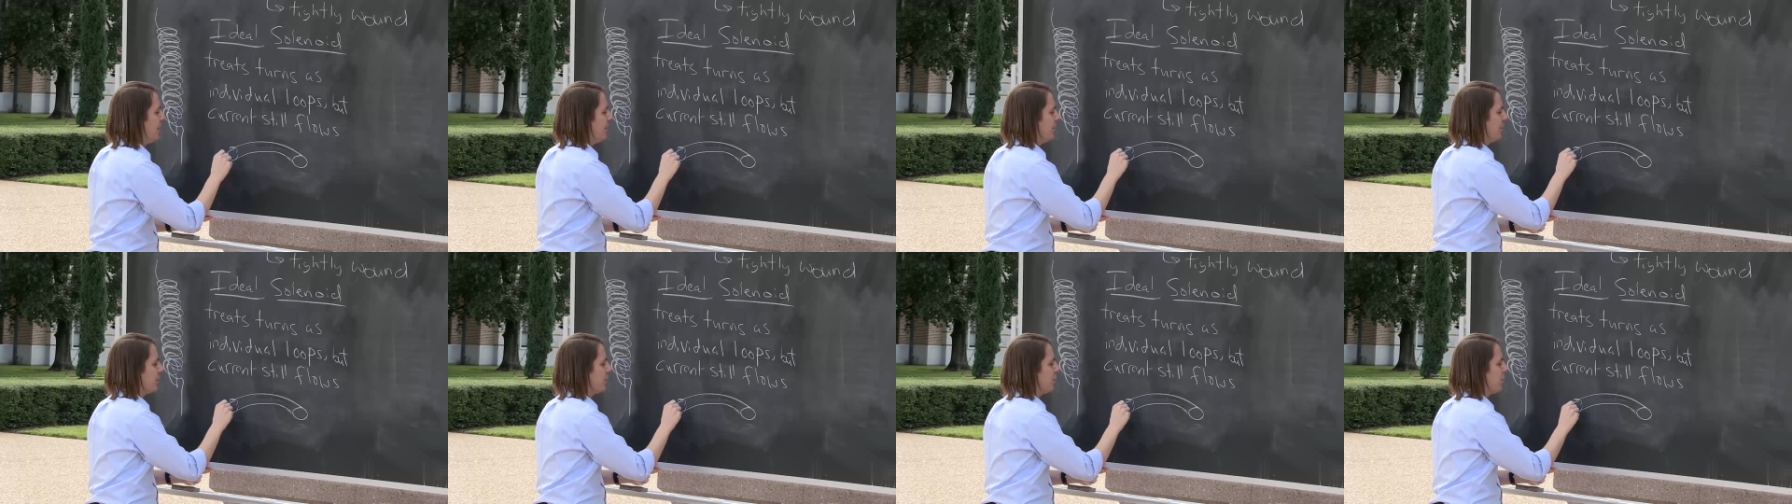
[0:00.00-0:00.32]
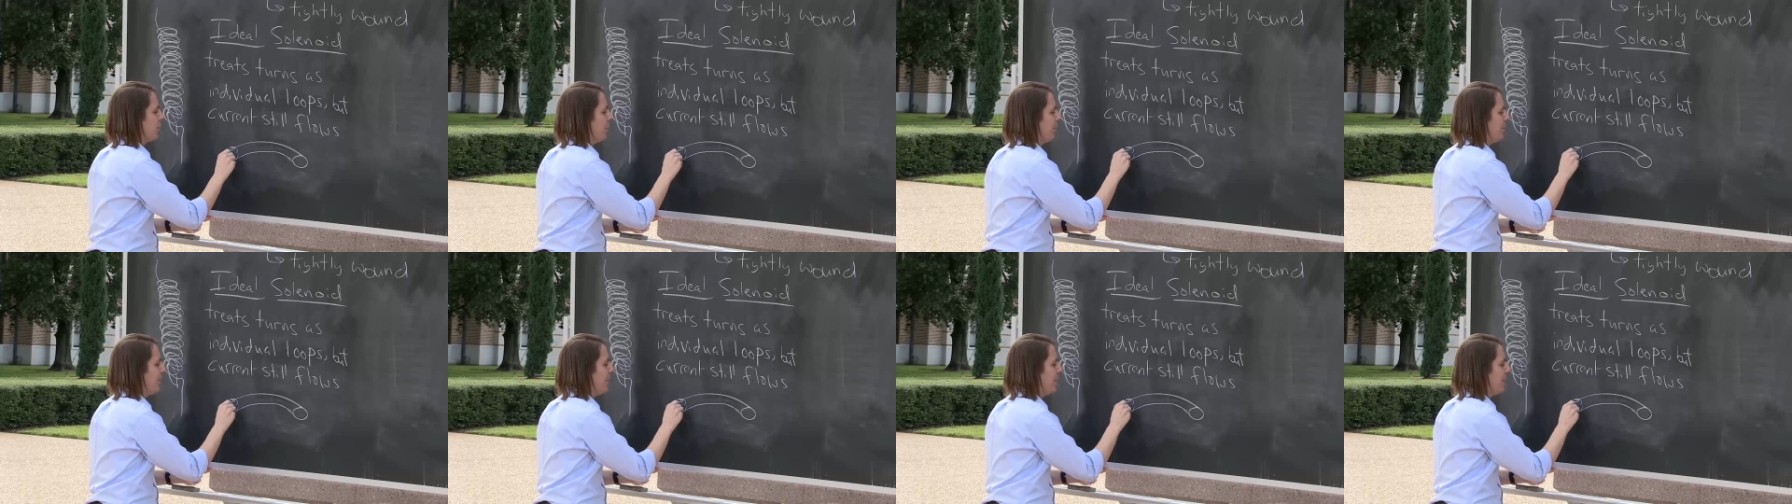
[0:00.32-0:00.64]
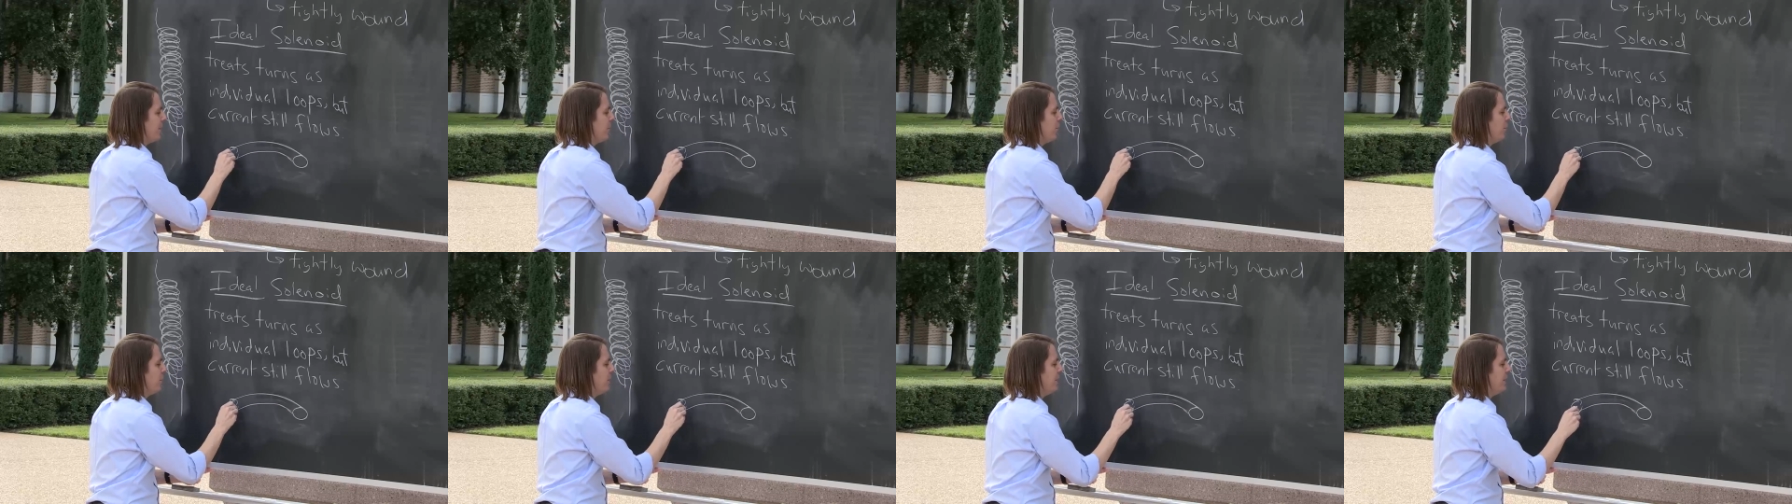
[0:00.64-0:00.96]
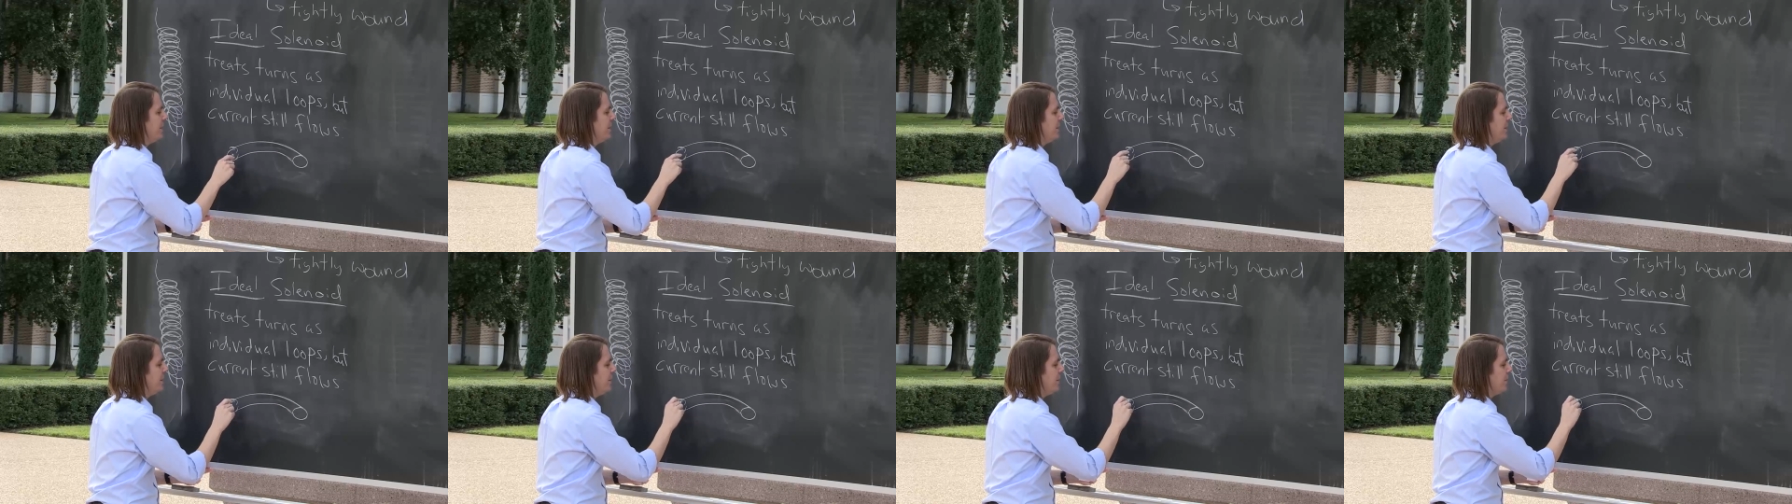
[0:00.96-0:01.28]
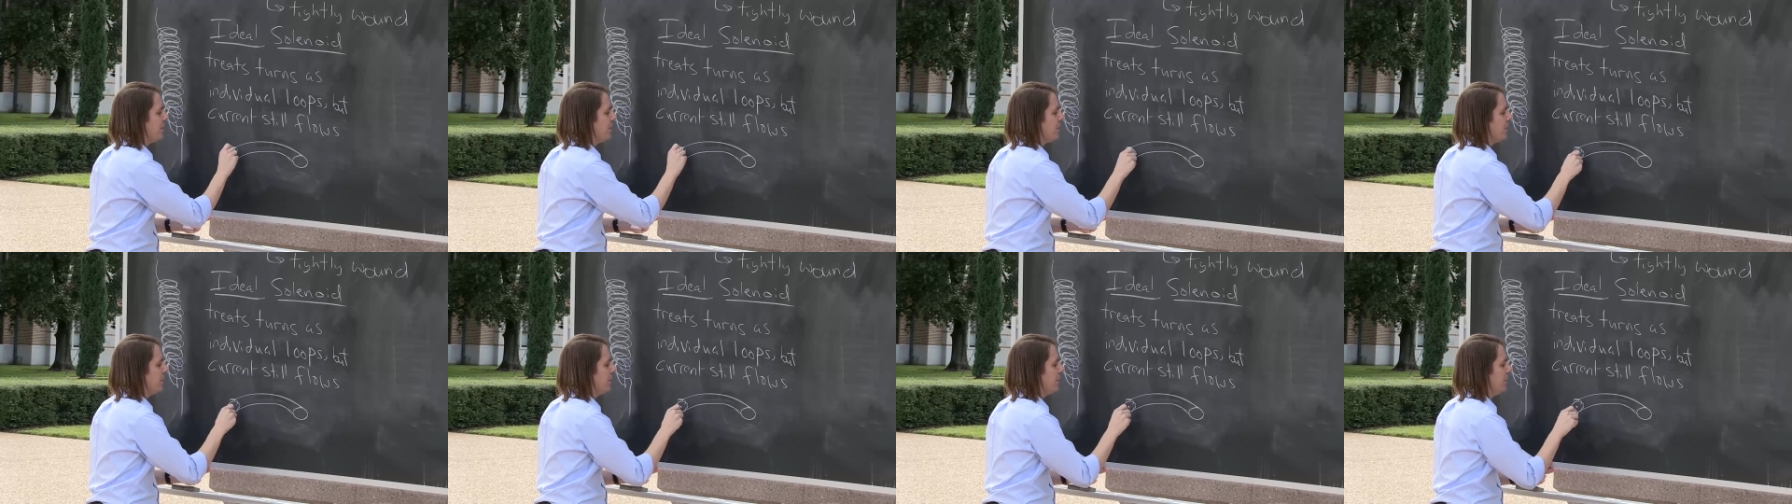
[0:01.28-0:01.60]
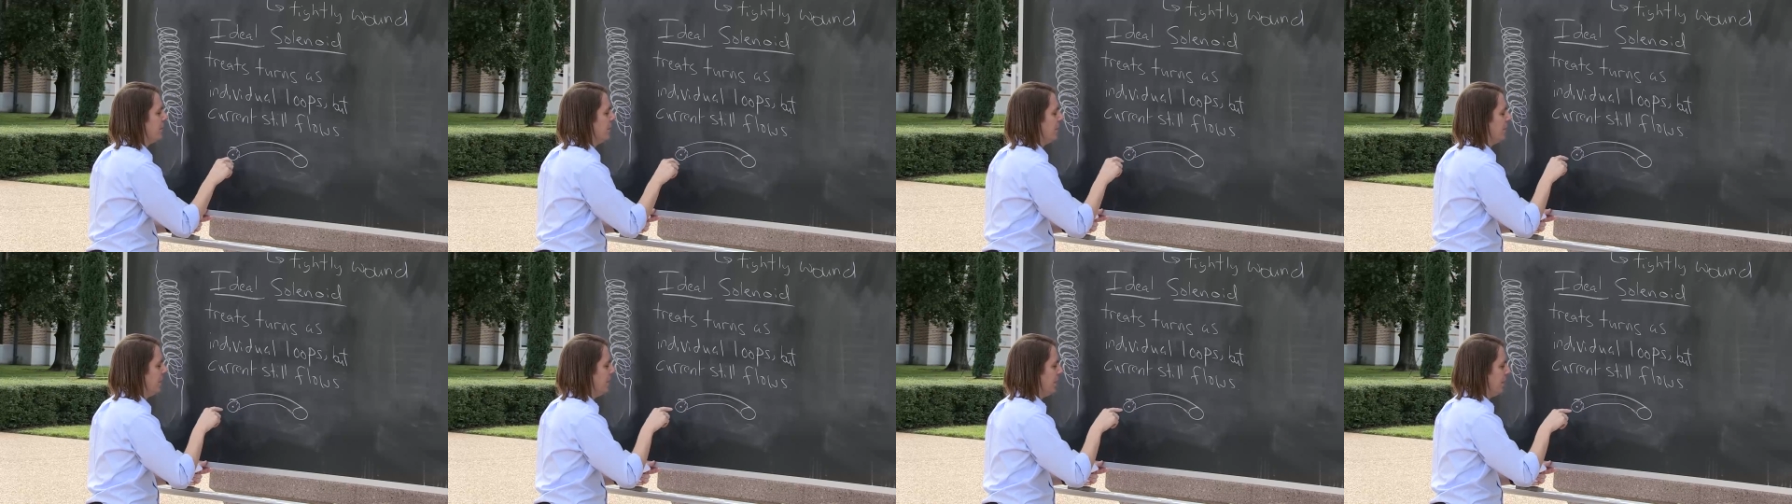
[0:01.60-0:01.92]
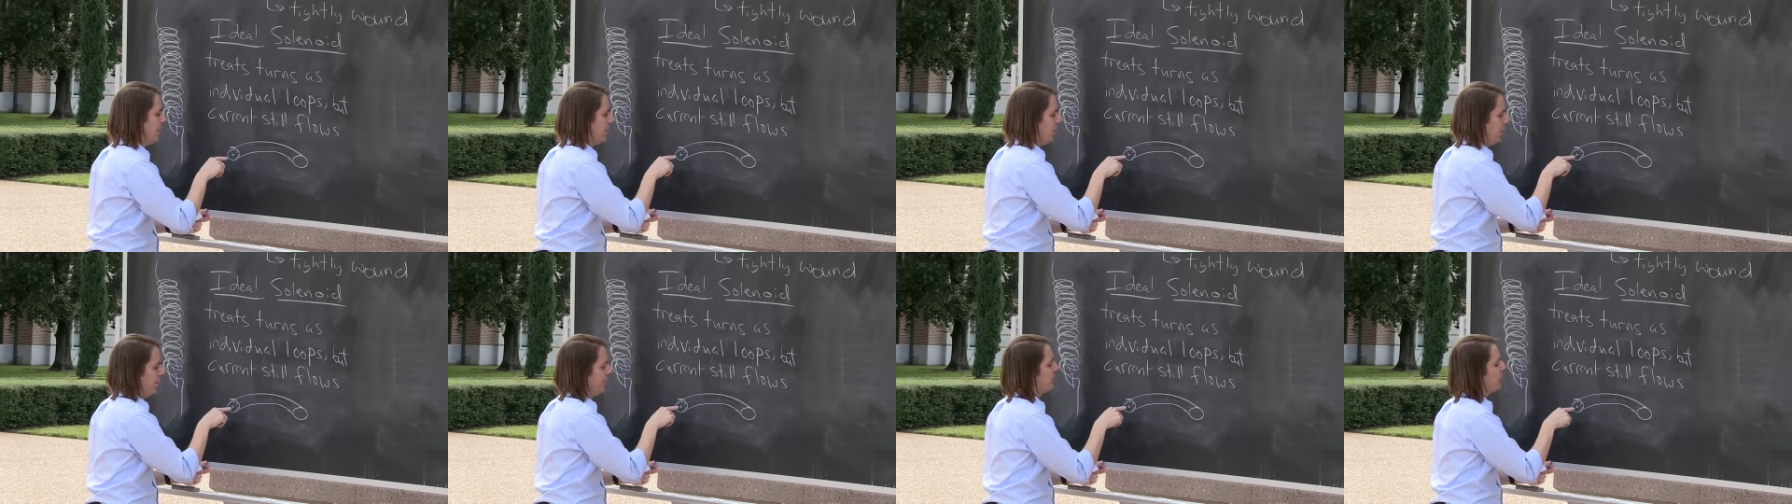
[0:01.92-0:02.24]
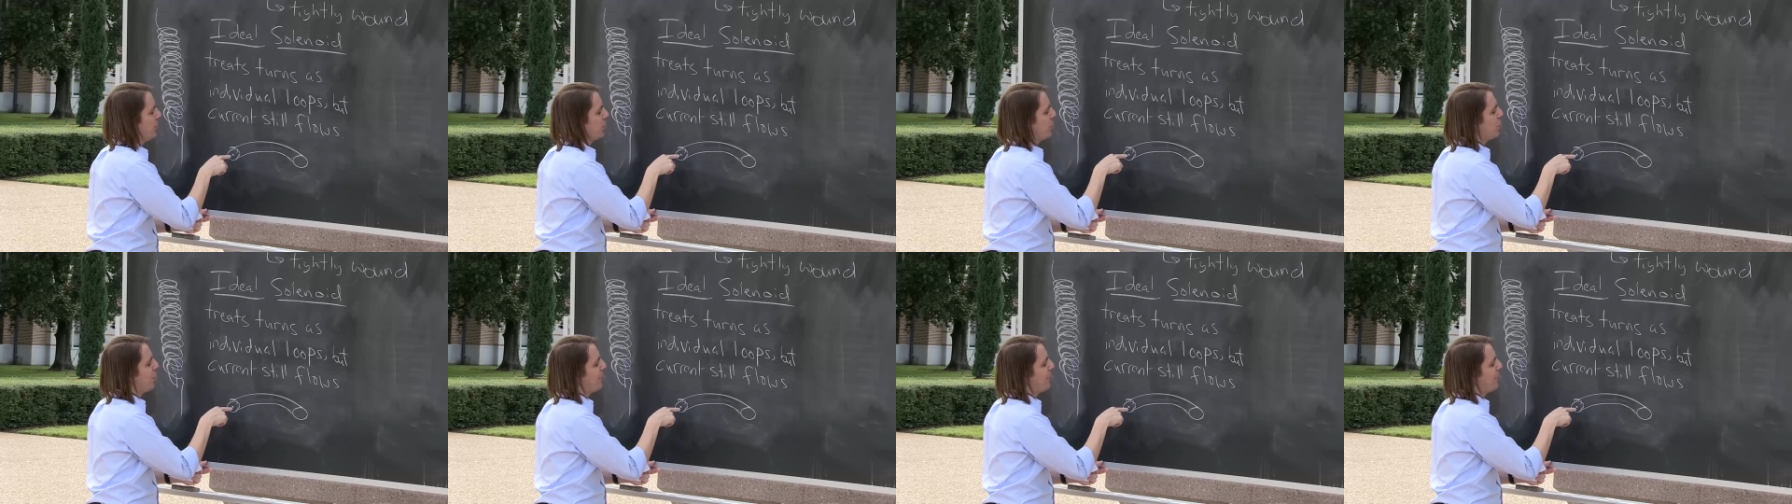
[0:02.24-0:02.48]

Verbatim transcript: The current might go in here, or I'm sorry,